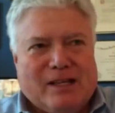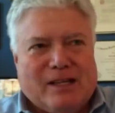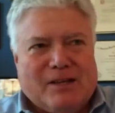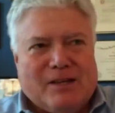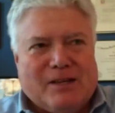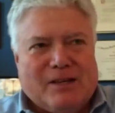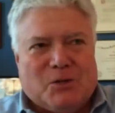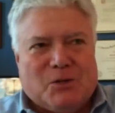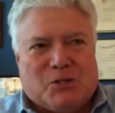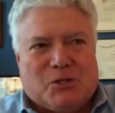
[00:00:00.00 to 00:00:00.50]

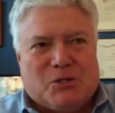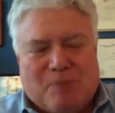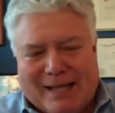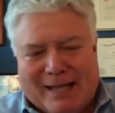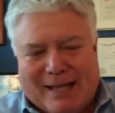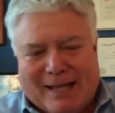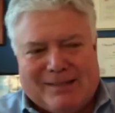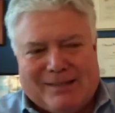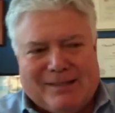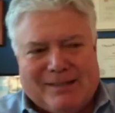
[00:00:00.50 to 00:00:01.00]

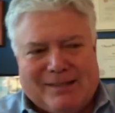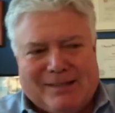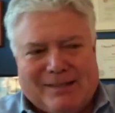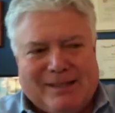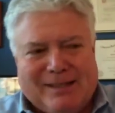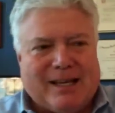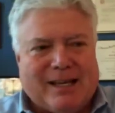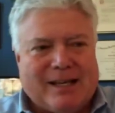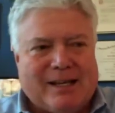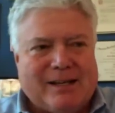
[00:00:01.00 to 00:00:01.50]
respect
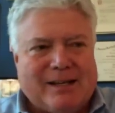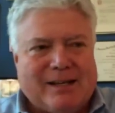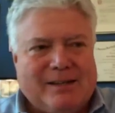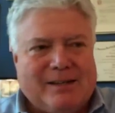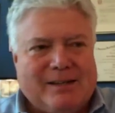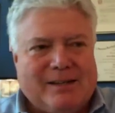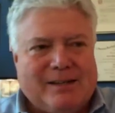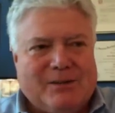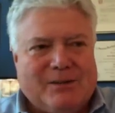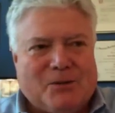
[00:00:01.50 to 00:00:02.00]
and,
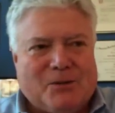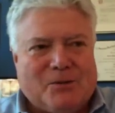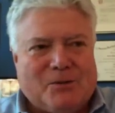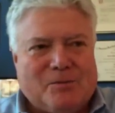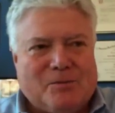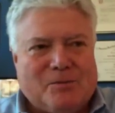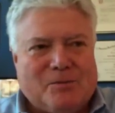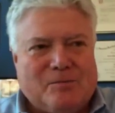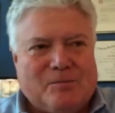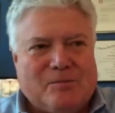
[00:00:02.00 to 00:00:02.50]
you
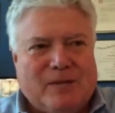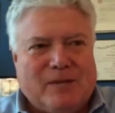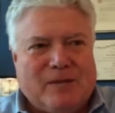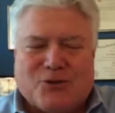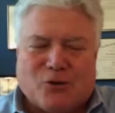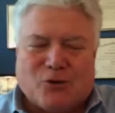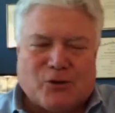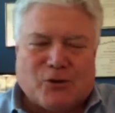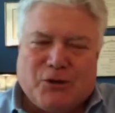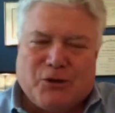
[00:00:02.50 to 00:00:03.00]
know,
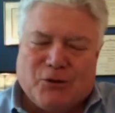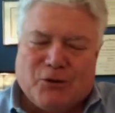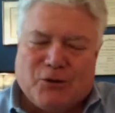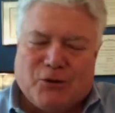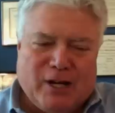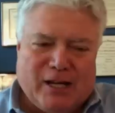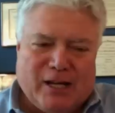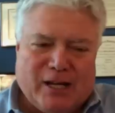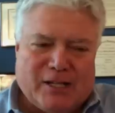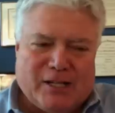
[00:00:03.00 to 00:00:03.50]
natural
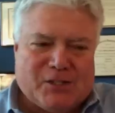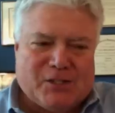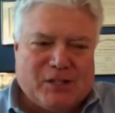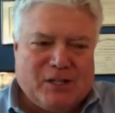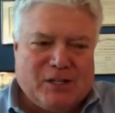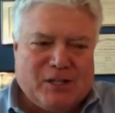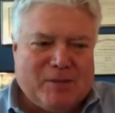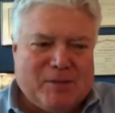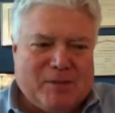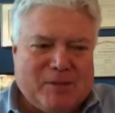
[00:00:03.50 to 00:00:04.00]

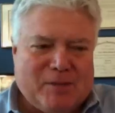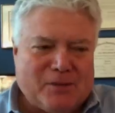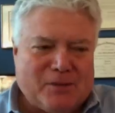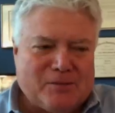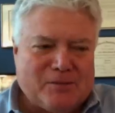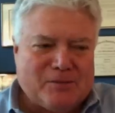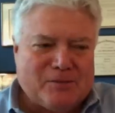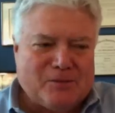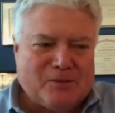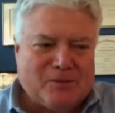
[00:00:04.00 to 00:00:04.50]
curiosity about
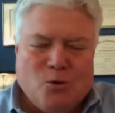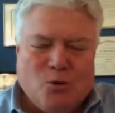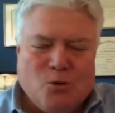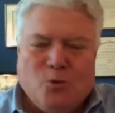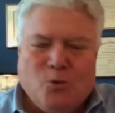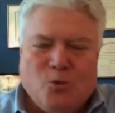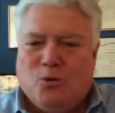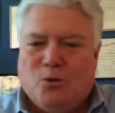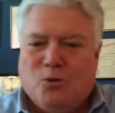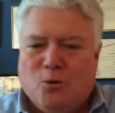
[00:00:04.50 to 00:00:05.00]

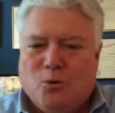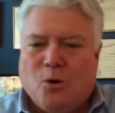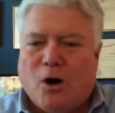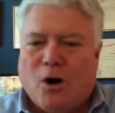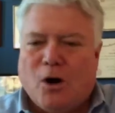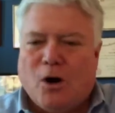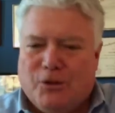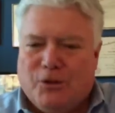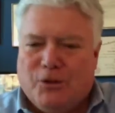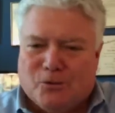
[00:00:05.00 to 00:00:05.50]
who
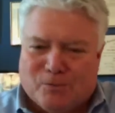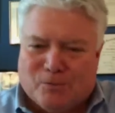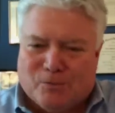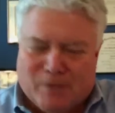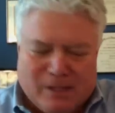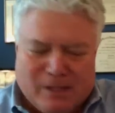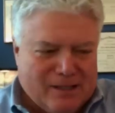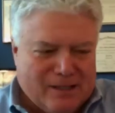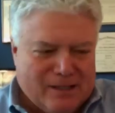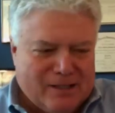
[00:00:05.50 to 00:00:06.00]
are you?
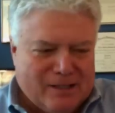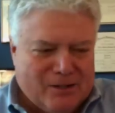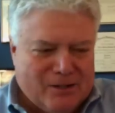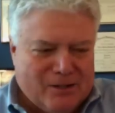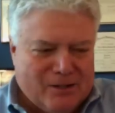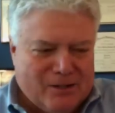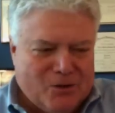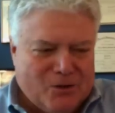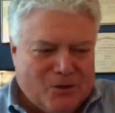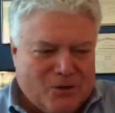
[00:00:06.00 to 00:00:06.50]

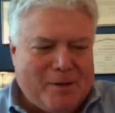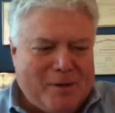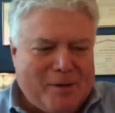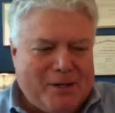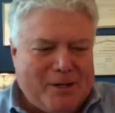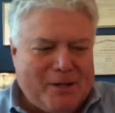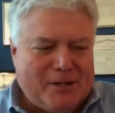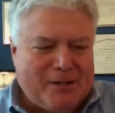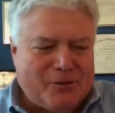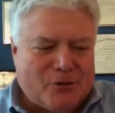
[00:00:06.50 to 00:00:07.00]
Who am I
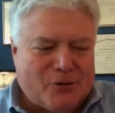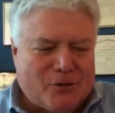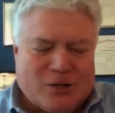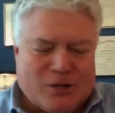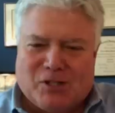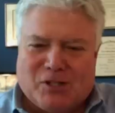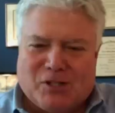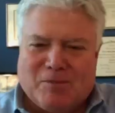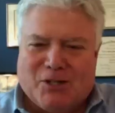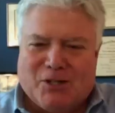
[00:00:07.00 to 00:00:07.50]

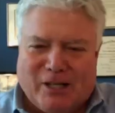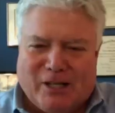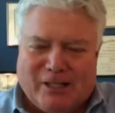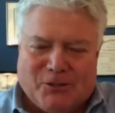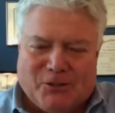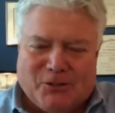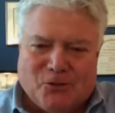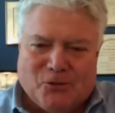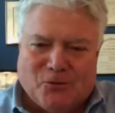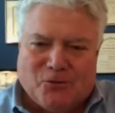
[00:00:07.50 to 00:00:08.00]
entrusting my
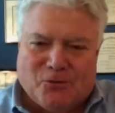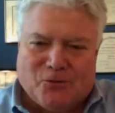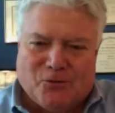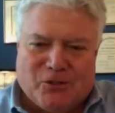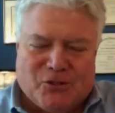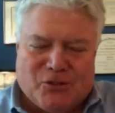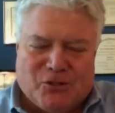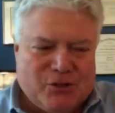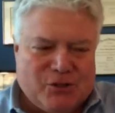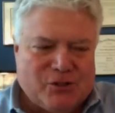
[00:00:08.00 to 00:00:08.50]
child to
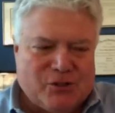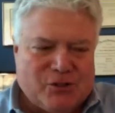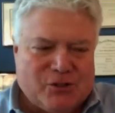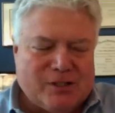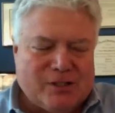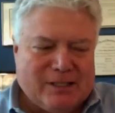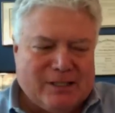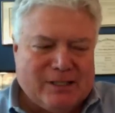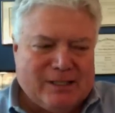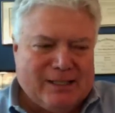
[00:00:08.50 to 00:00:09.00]
for this
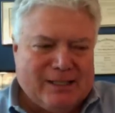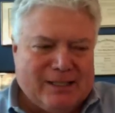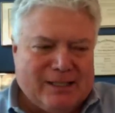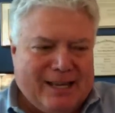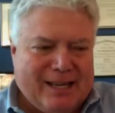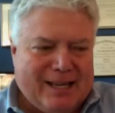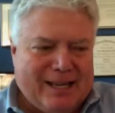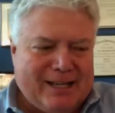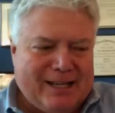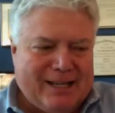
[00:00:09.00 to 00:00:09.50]
year?
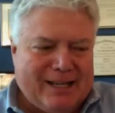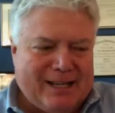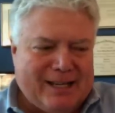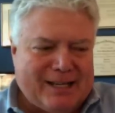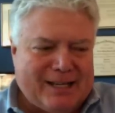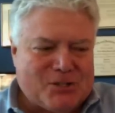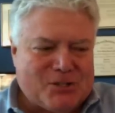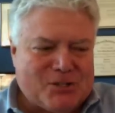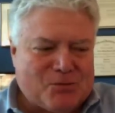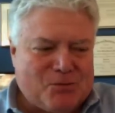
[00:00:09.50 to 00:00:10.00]
And
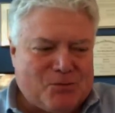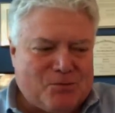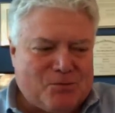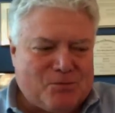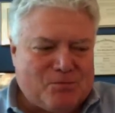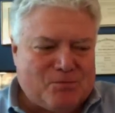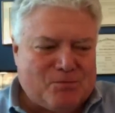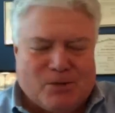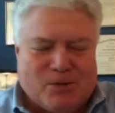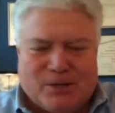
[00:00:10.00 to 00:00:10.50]
not just
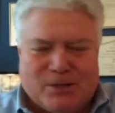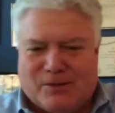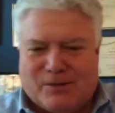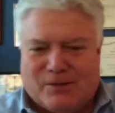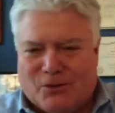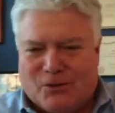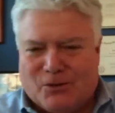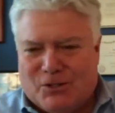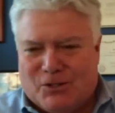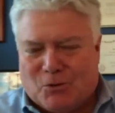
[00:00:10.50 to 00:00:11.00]
what
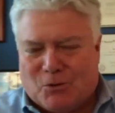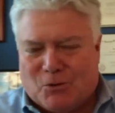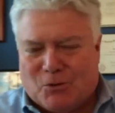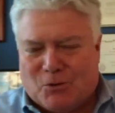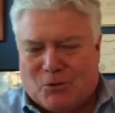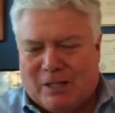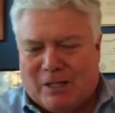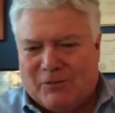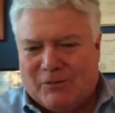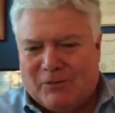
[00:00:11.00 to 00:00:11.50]
degrees or
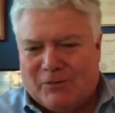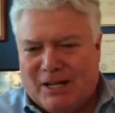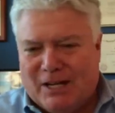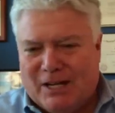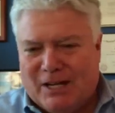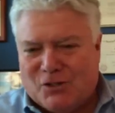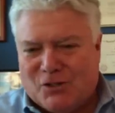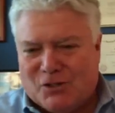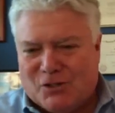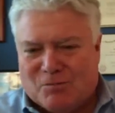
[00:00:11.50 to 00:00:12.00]

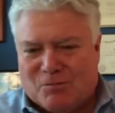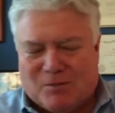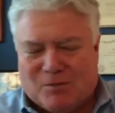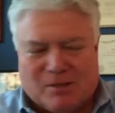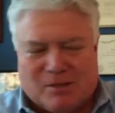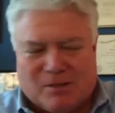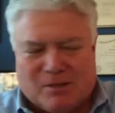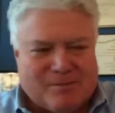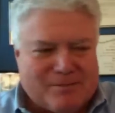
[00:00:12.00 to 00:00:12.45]
qualifications, but